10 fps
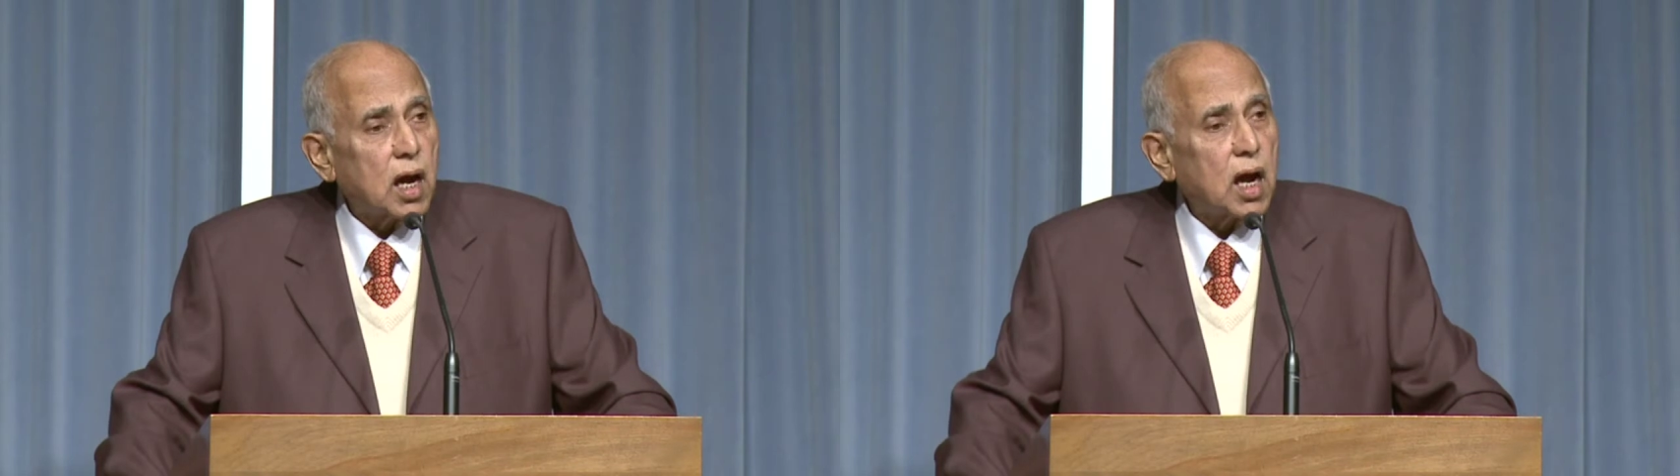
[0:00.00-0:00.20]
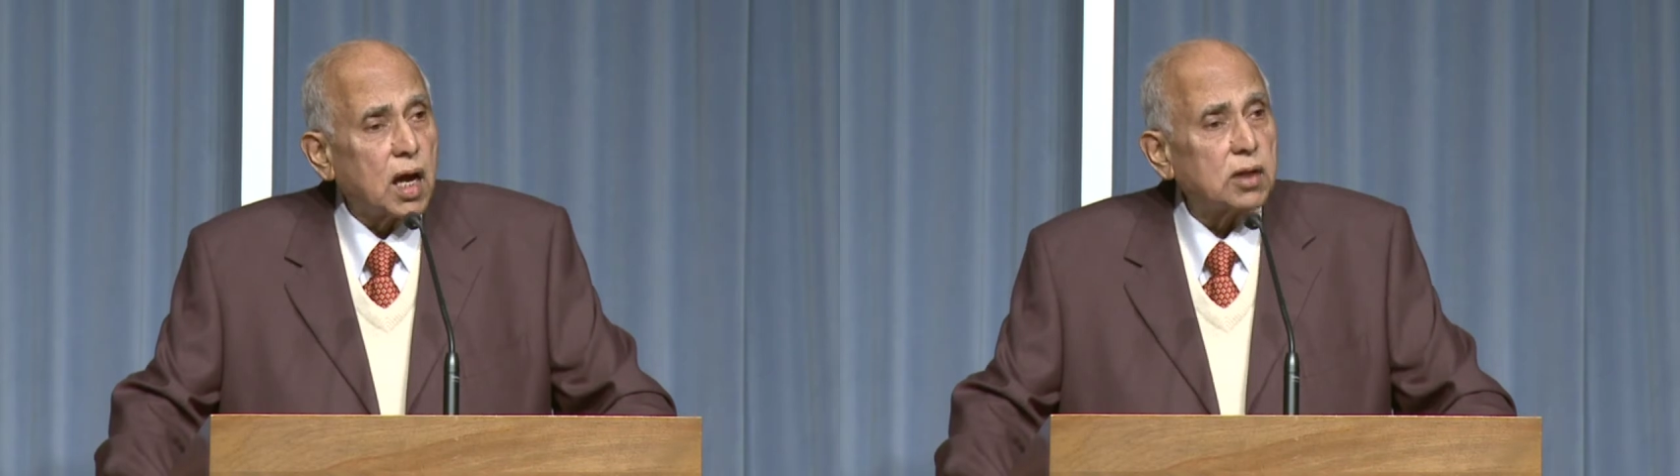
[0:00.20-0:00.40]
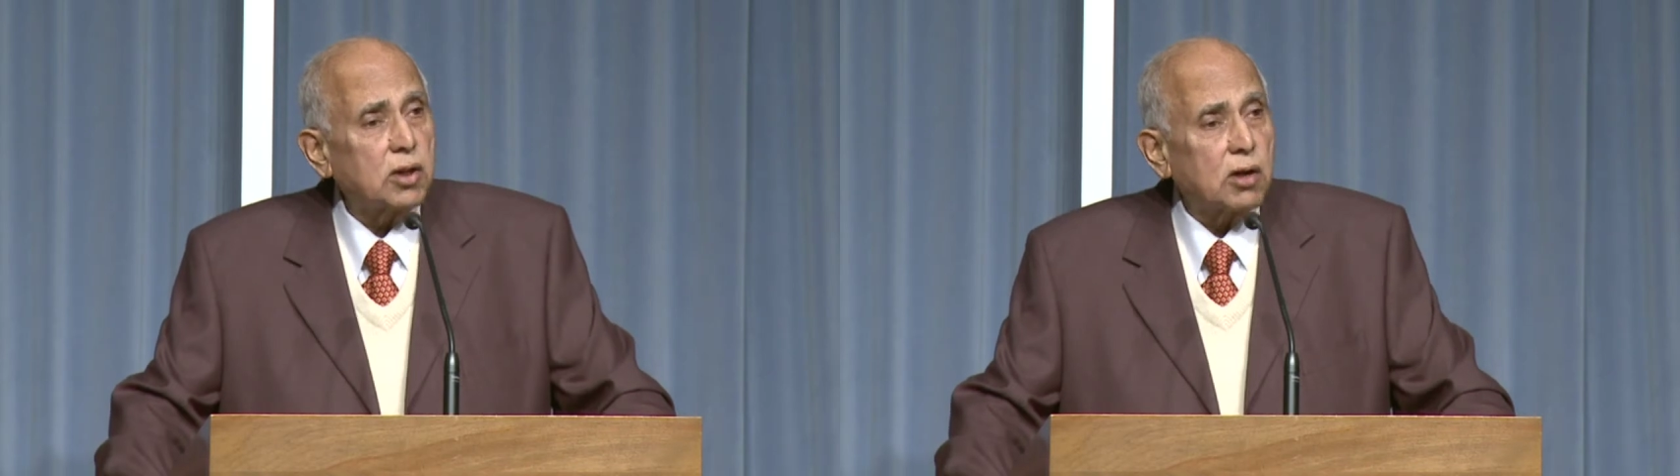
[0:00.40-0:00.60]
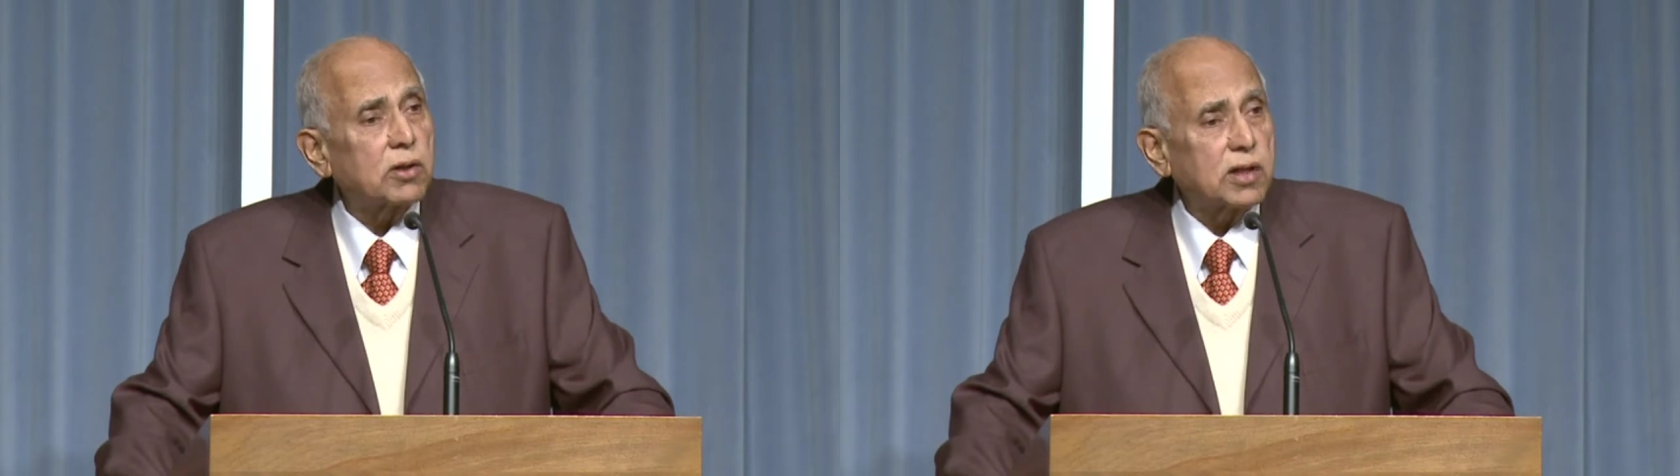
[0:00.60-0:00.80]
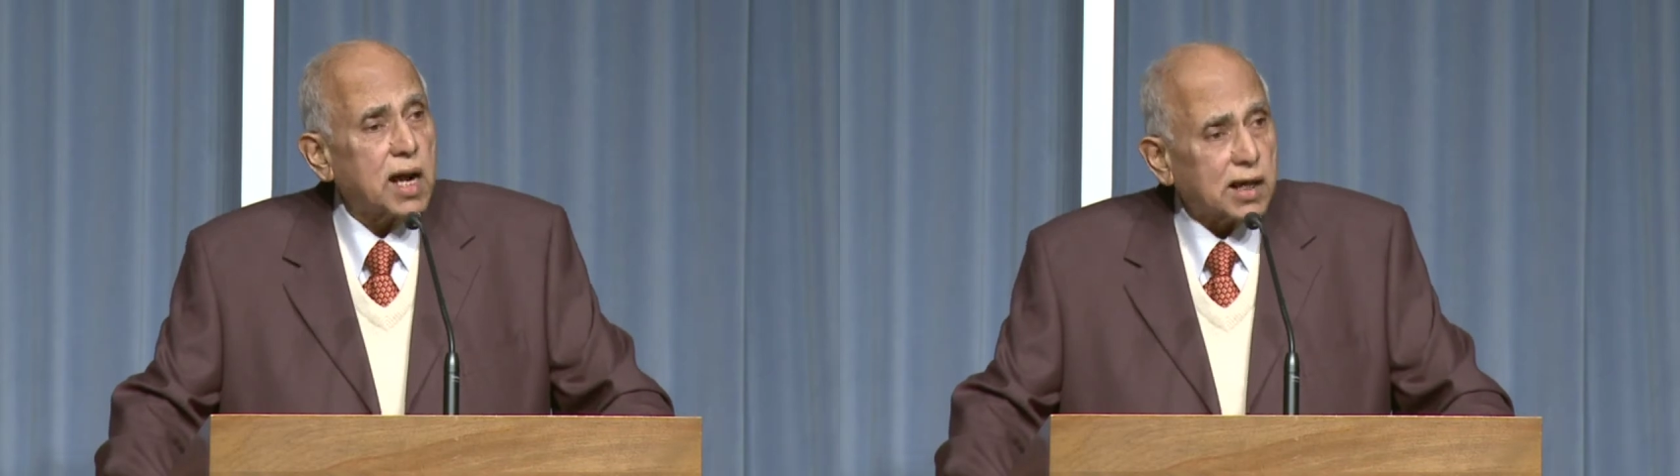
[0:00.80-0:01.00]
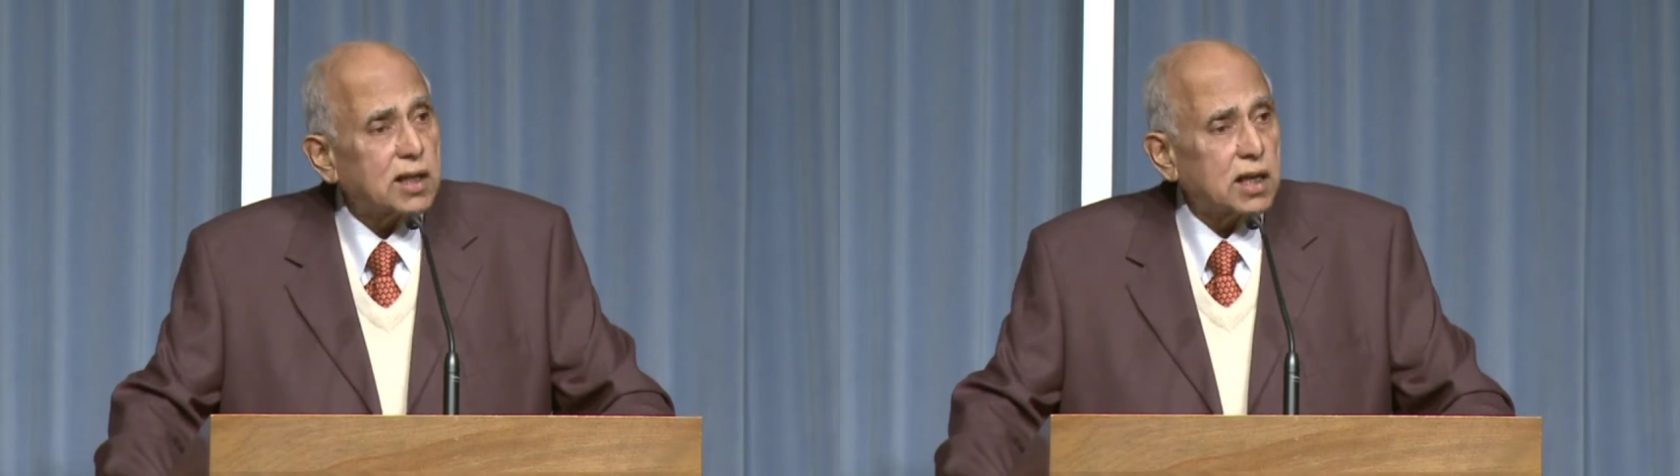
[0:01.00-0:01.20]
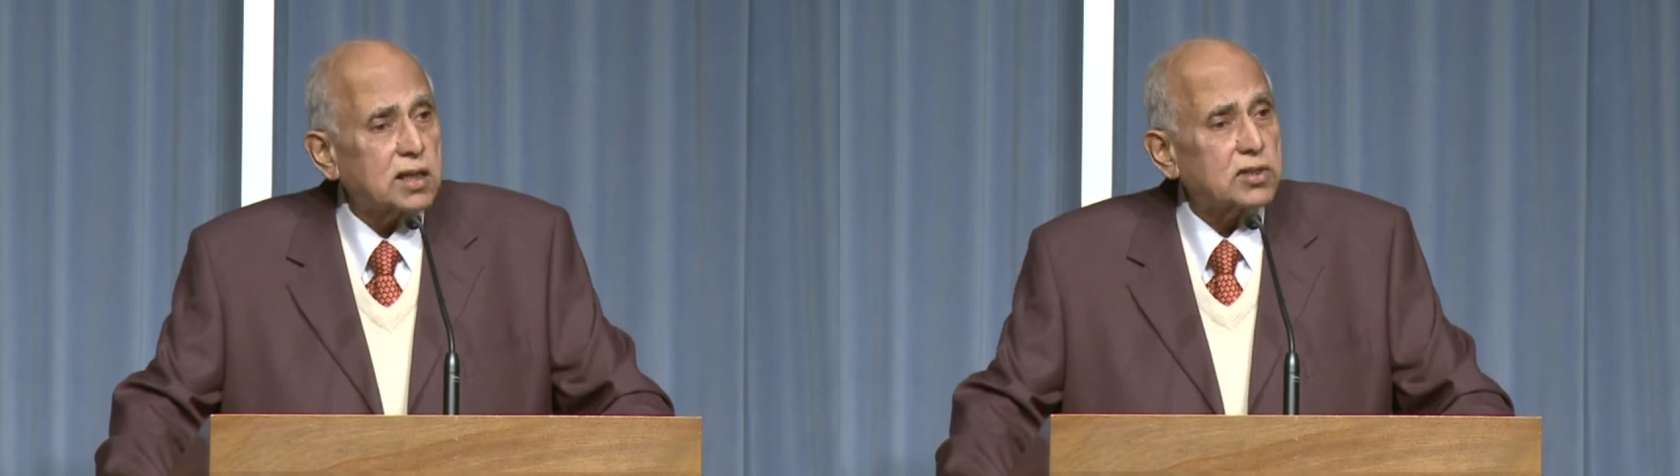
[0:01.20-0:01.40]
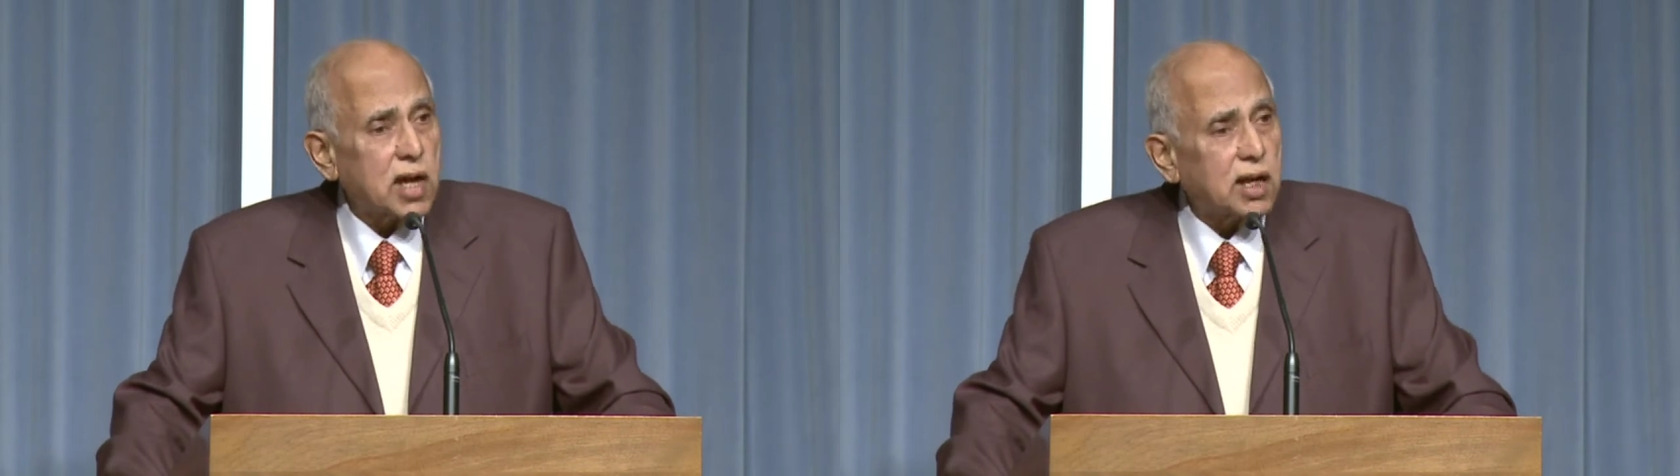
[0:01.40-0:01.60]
And your daddy is